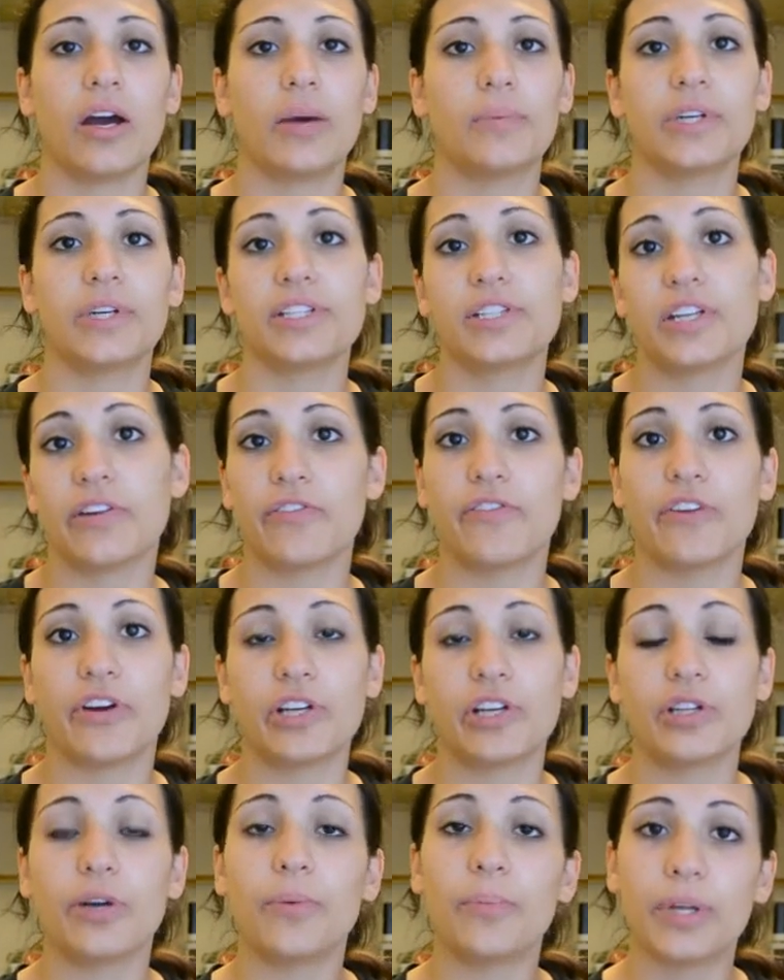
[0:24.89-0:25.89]
because you have a
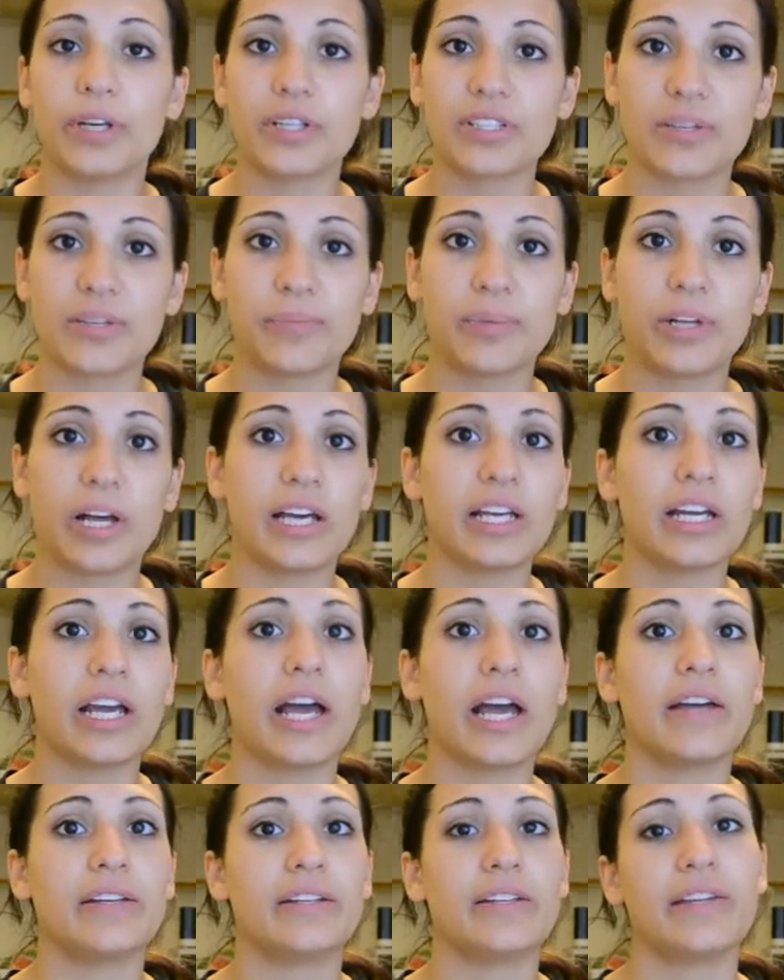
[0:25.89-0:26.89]
very low milk supply,
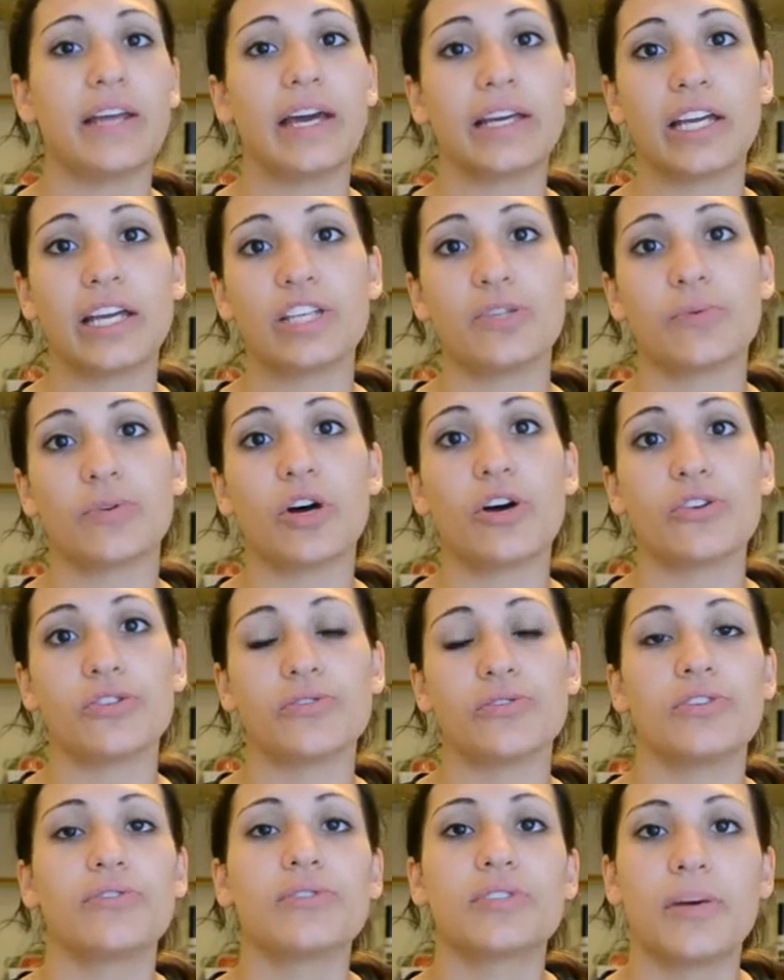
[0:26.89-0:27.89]
and in that case you would
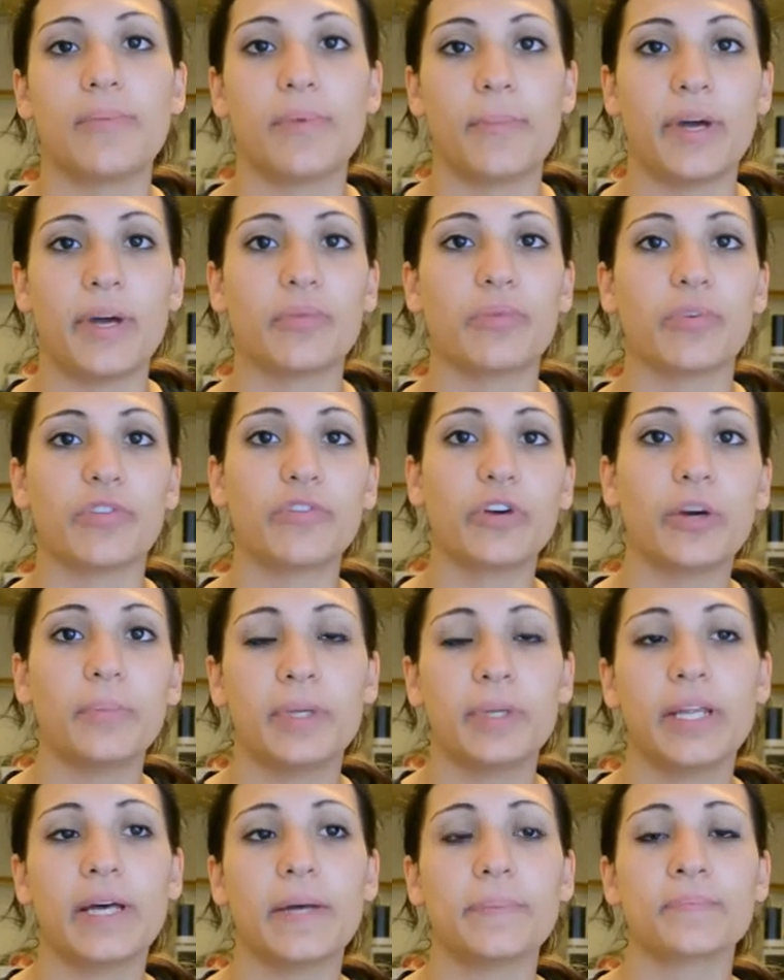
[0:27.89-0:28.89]
also need to supplement with
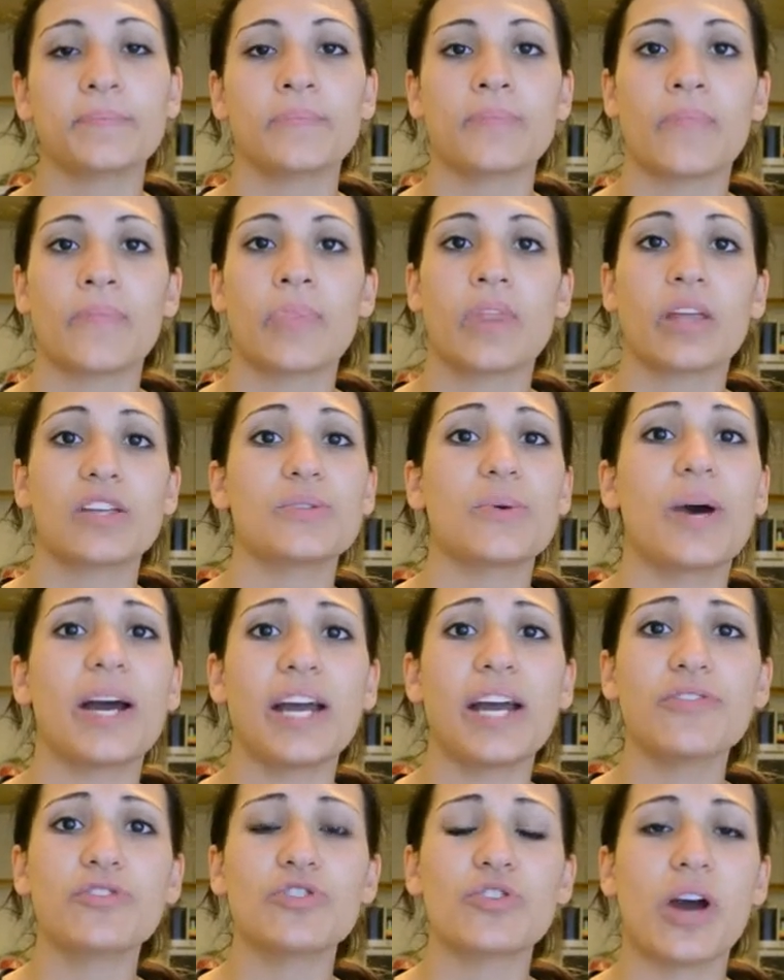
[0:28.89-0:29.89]
formula. So I
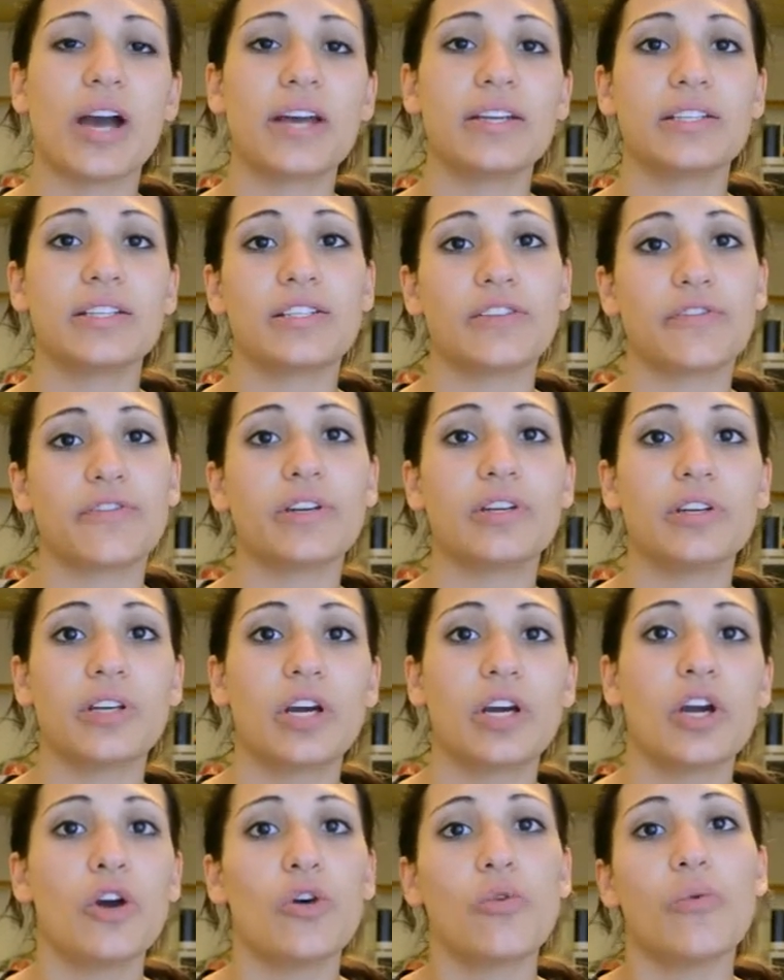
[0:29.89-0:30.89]
have tried different
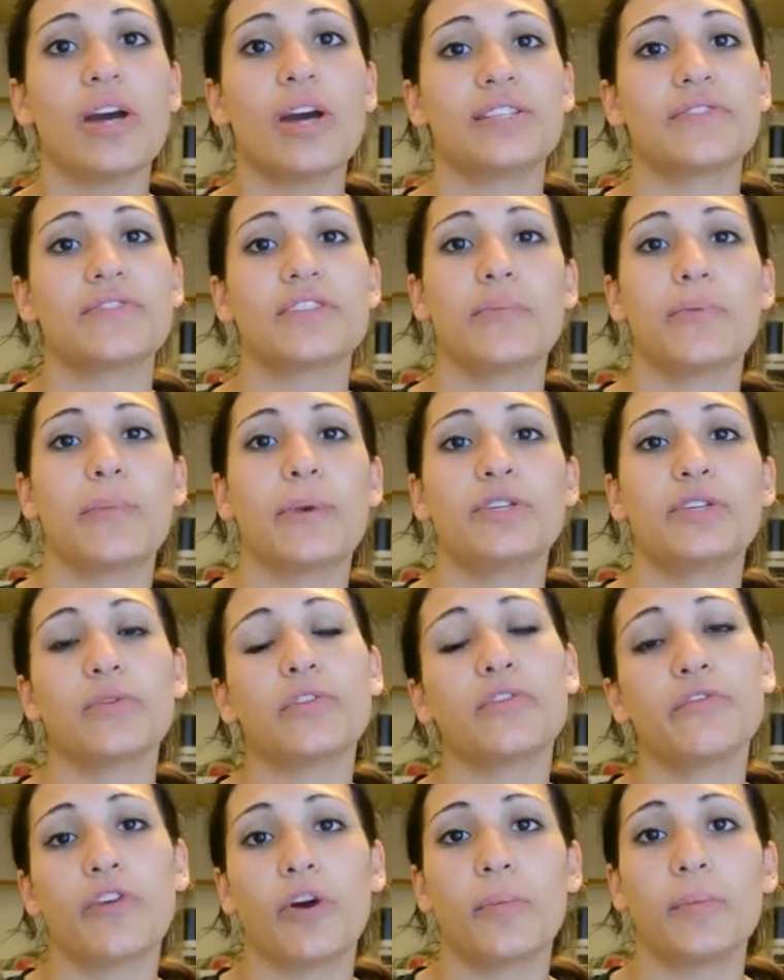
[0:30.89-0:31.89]
ways of supplementing
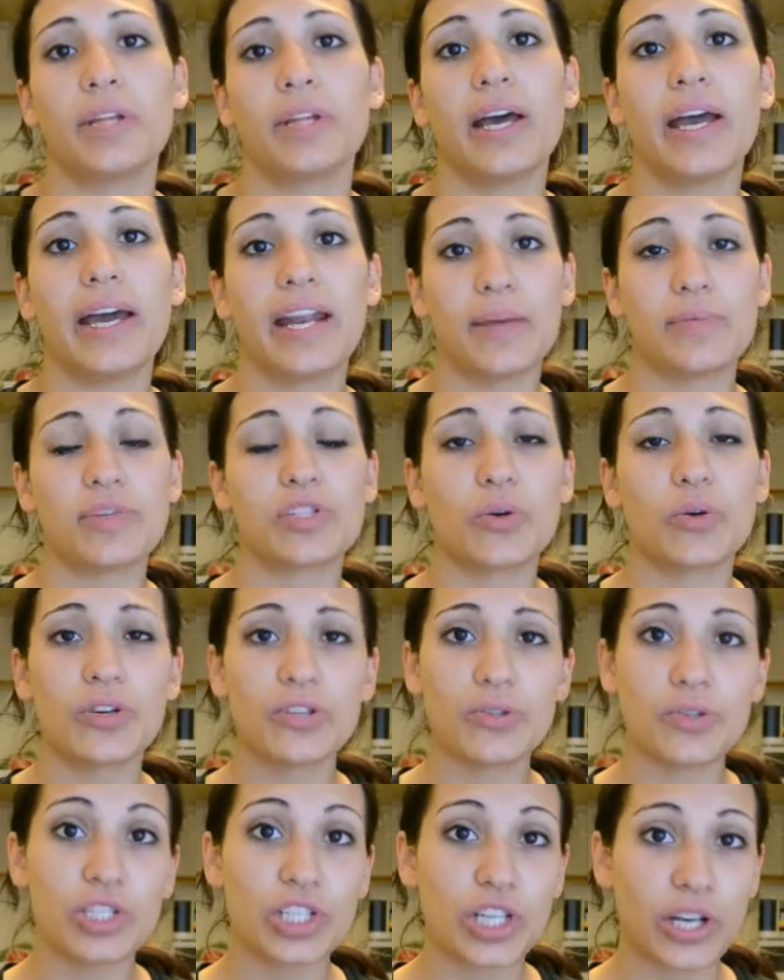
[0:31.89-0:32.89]
with formula, and I'm just going
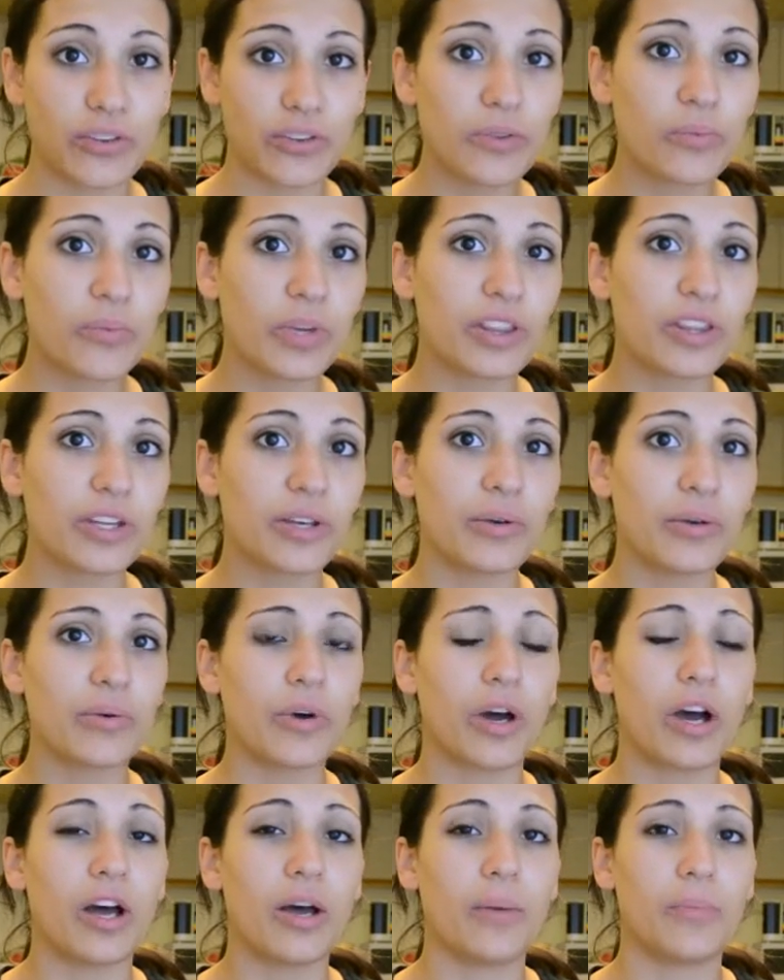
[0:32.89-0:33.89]
to share them with you
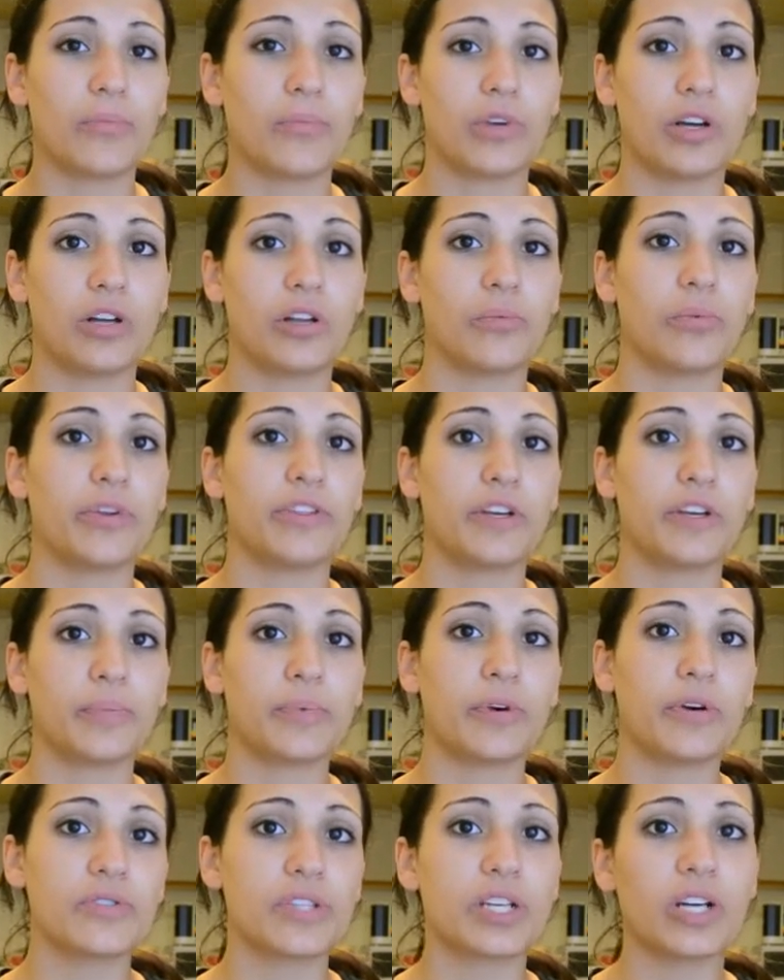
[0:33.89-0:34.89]
with their
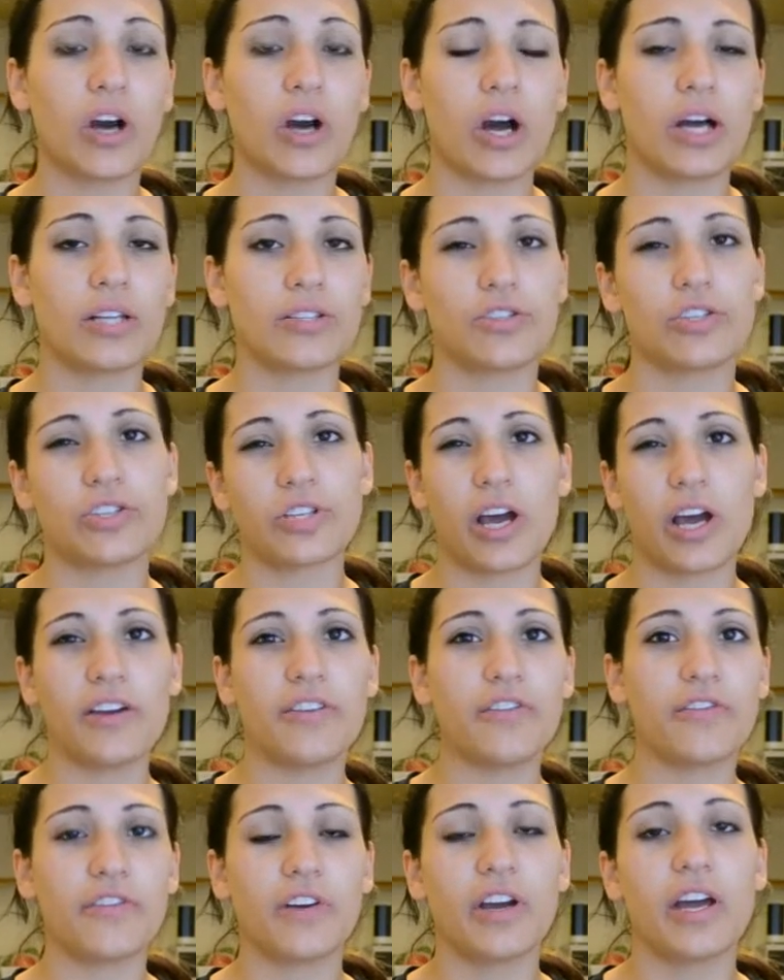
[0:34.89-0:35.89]
pros and cons, and just kind of